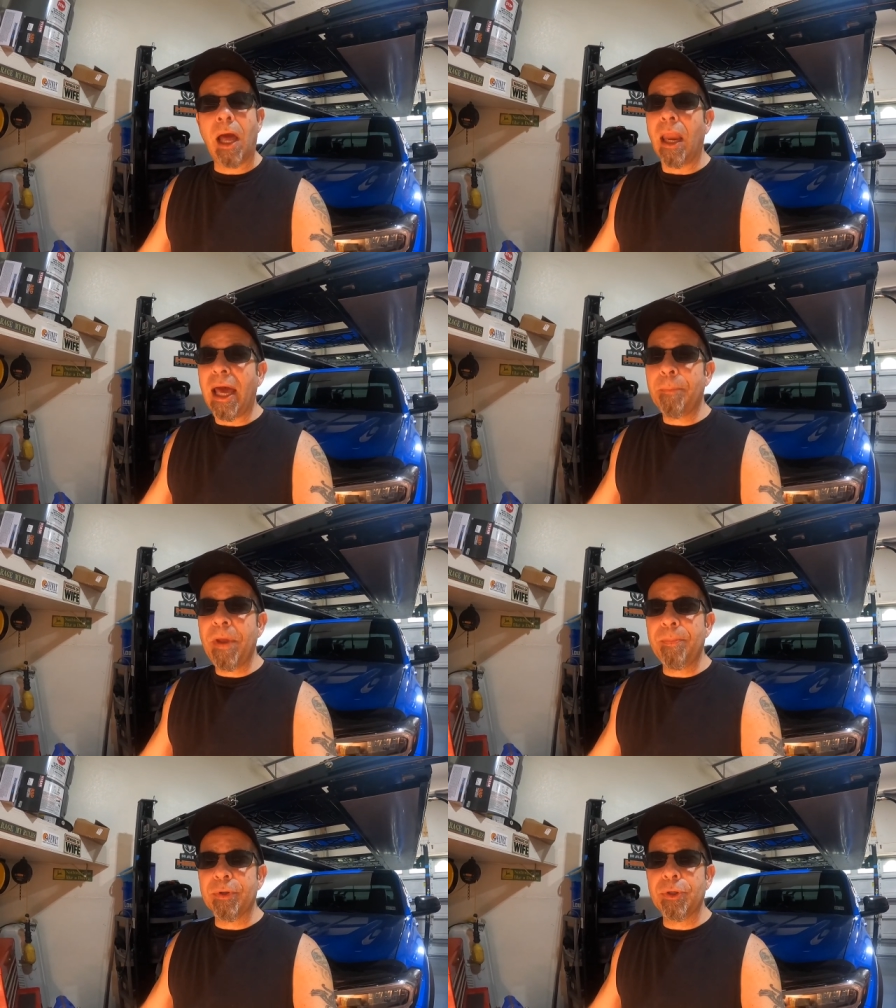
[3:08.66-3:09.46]
A lot of
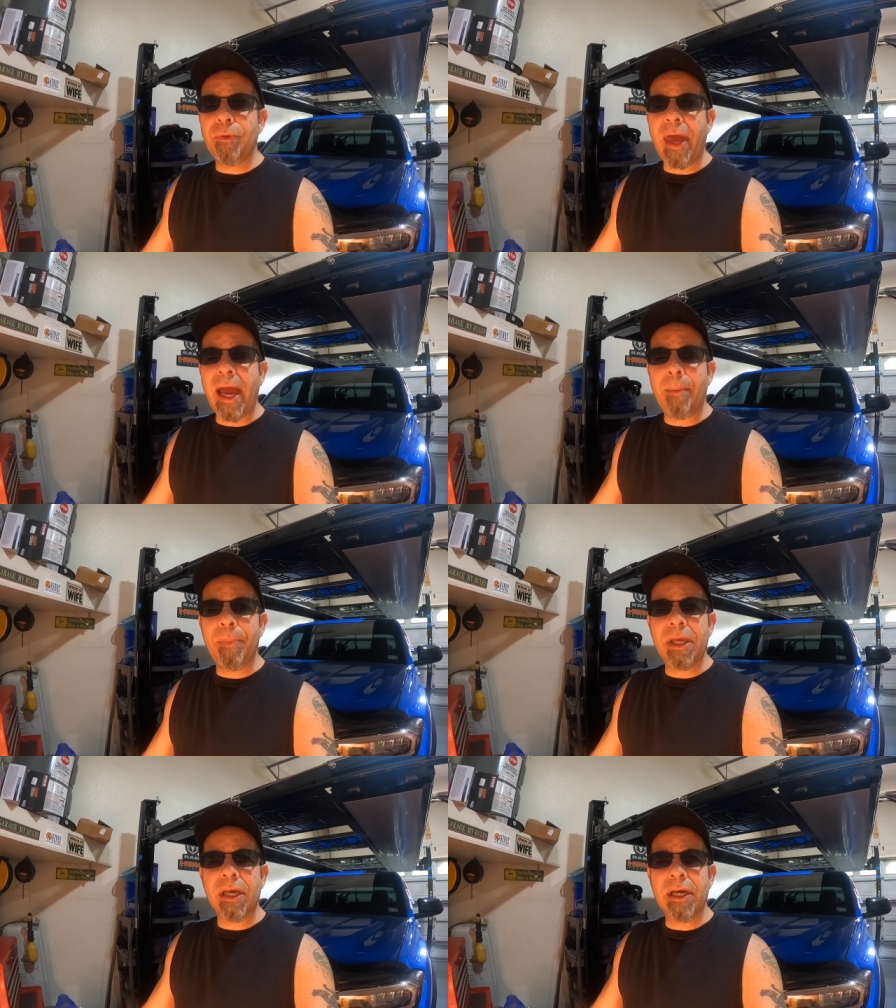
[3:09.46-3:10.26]
people do that
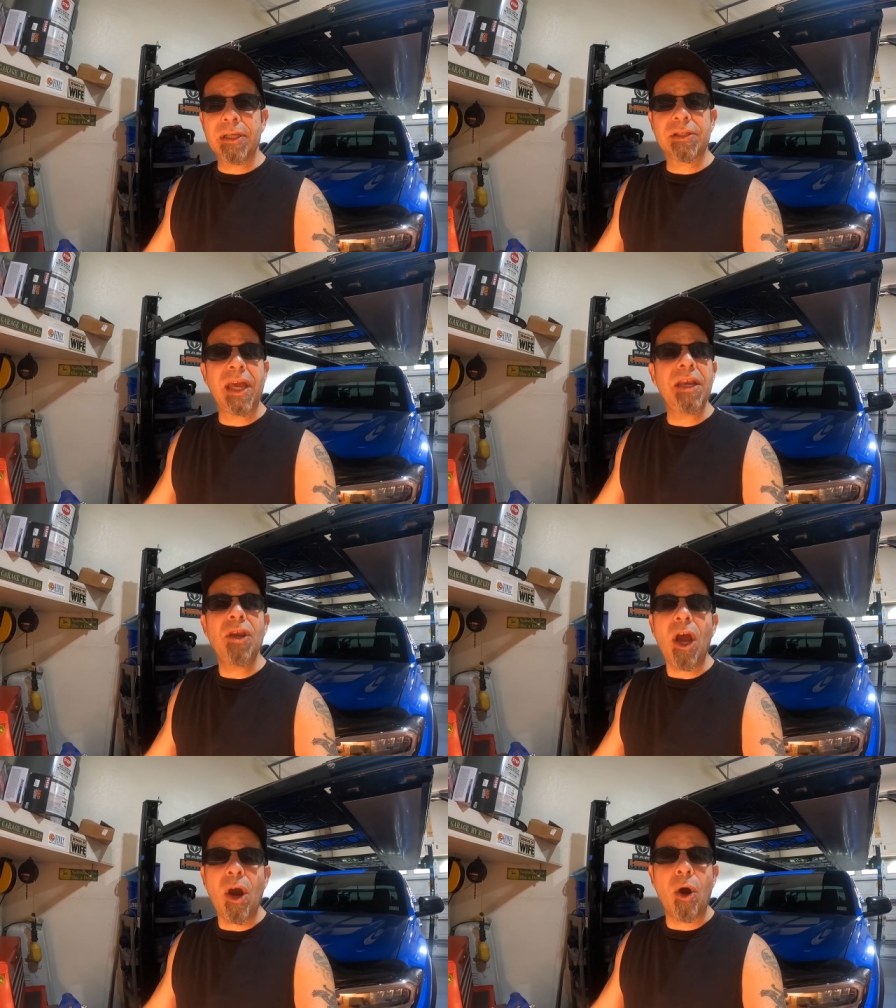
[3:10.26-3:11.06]
because they
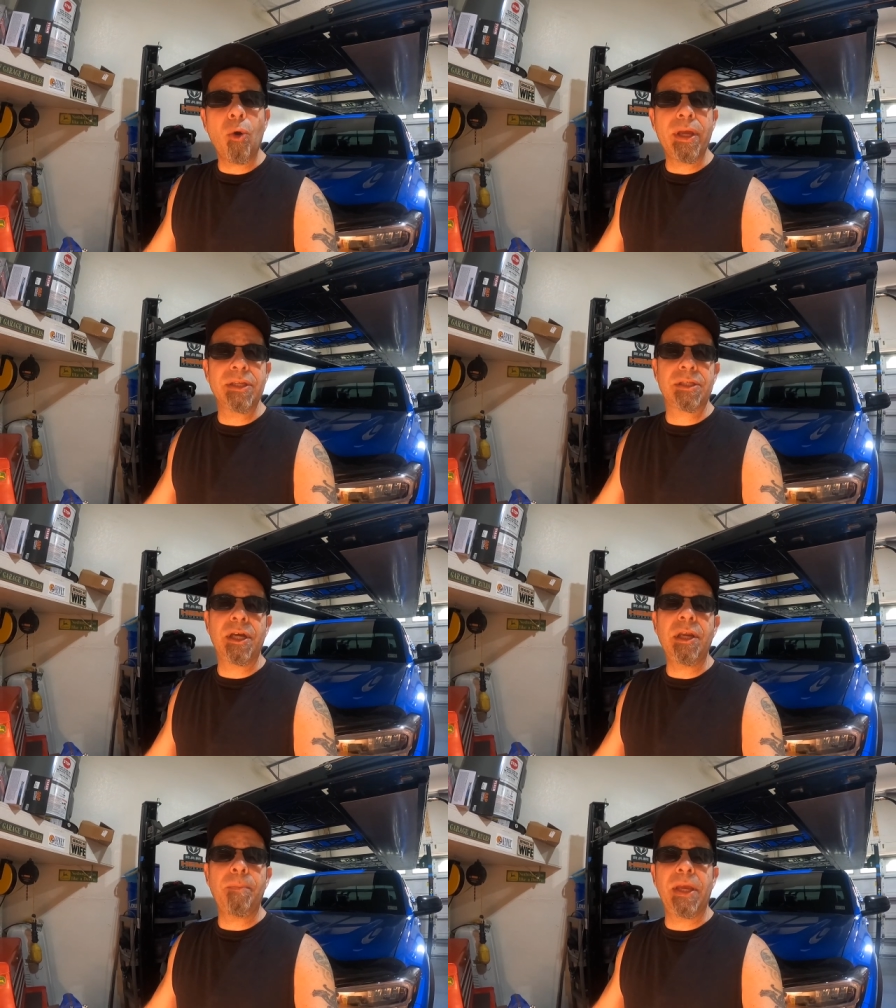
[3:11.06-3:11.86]
know it's
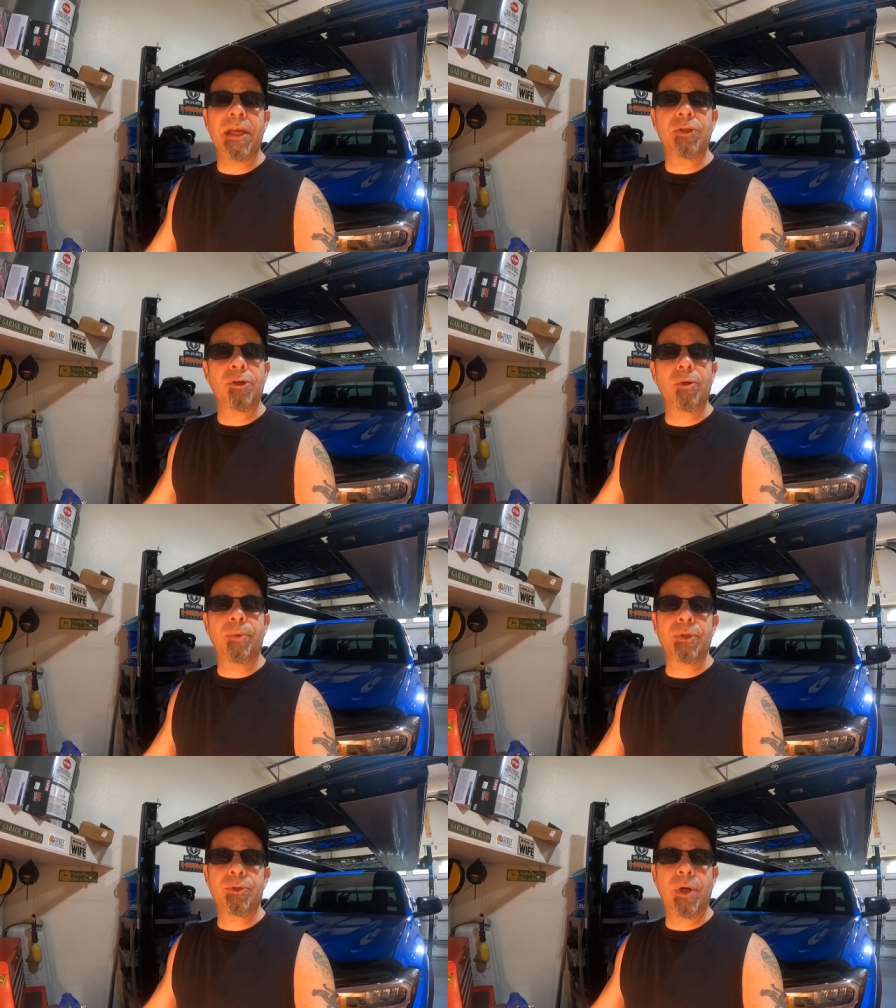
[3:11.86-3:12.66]
going to be a
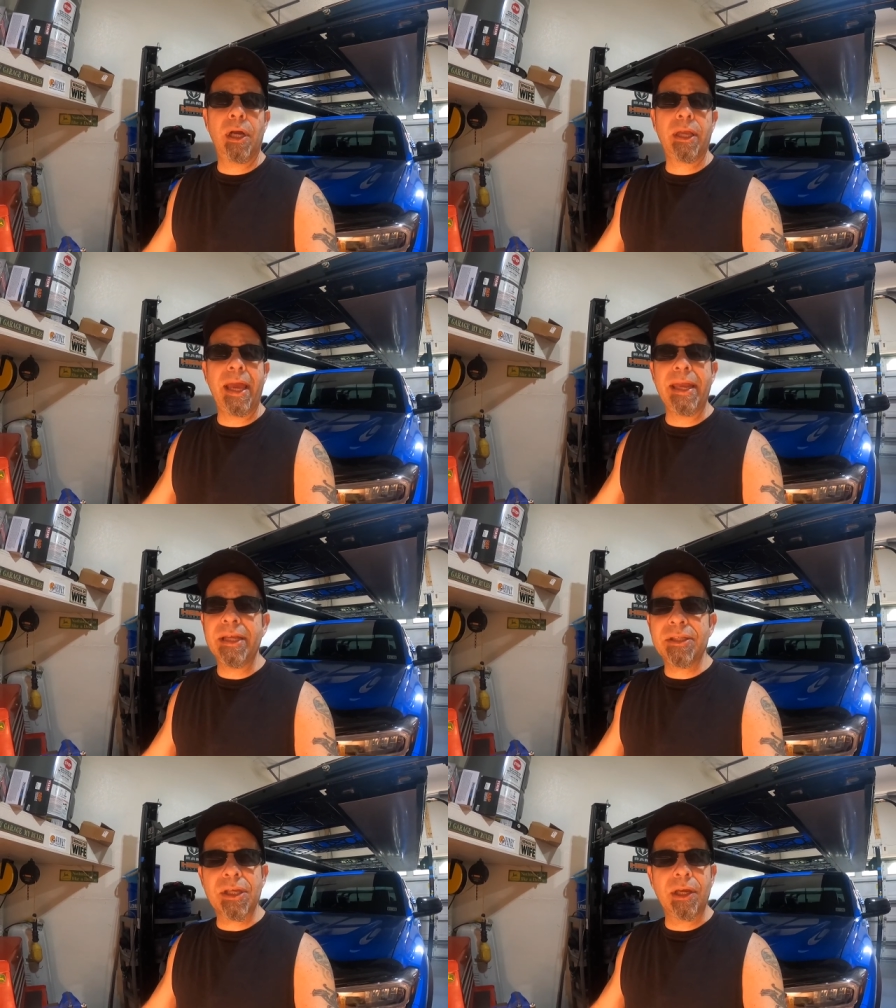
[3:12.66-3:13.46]
durable truck and
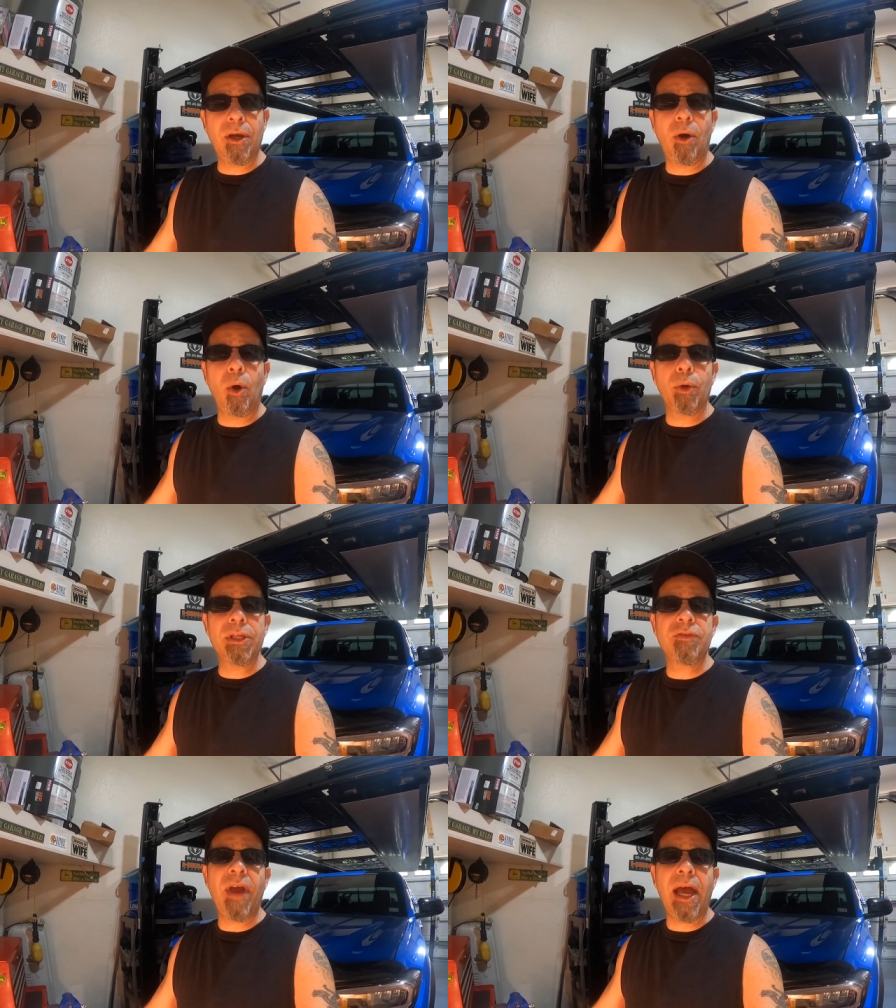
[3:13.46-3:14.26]
it's going to hold
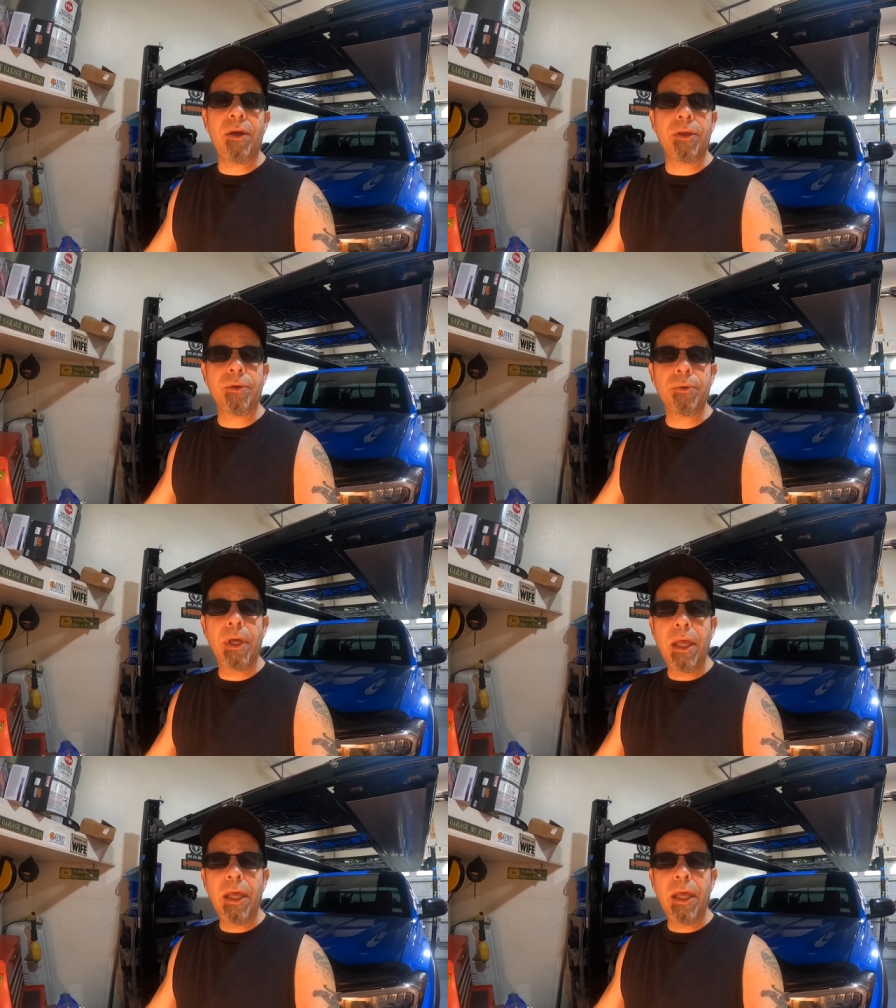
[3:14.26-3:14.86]
its value.